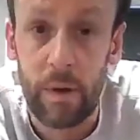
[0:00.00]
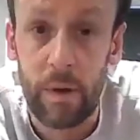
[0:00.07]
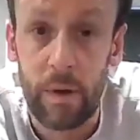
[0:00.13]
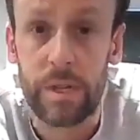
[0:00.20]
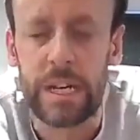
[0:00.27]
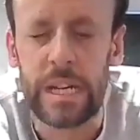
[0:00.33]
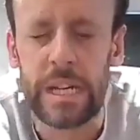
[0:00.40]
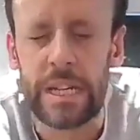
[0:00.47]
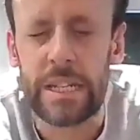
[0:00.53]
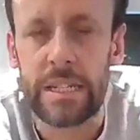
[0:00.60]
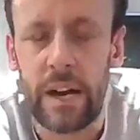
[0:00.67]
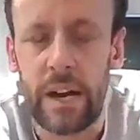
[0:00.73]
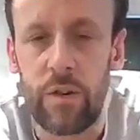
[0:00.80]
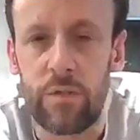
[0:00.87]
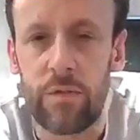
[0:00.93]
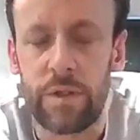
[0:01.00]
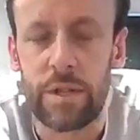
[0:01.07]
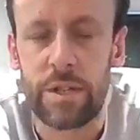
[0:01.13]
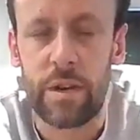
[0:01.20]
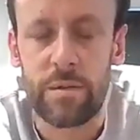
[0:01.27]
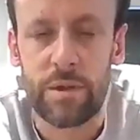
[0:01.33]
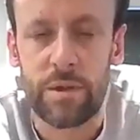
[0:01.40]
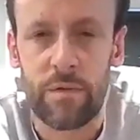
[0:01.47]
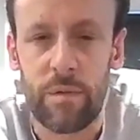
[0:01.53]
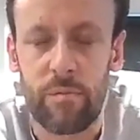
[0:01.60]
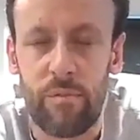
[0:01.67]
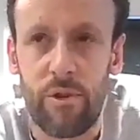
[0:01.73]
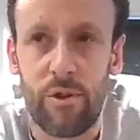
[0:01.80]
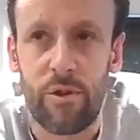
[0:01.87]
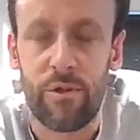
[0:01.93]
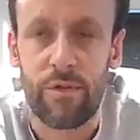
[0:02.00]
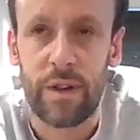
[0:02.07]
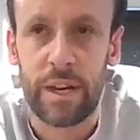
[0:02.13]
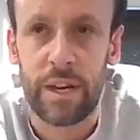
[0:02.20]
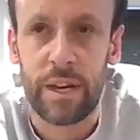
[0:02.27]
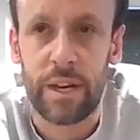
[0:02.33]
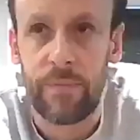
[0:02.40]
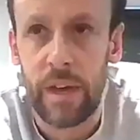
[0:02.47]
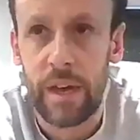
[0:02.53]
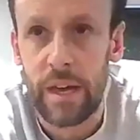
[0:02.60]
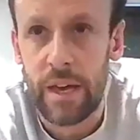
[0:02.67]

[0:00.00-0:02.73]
building itself in terms of improving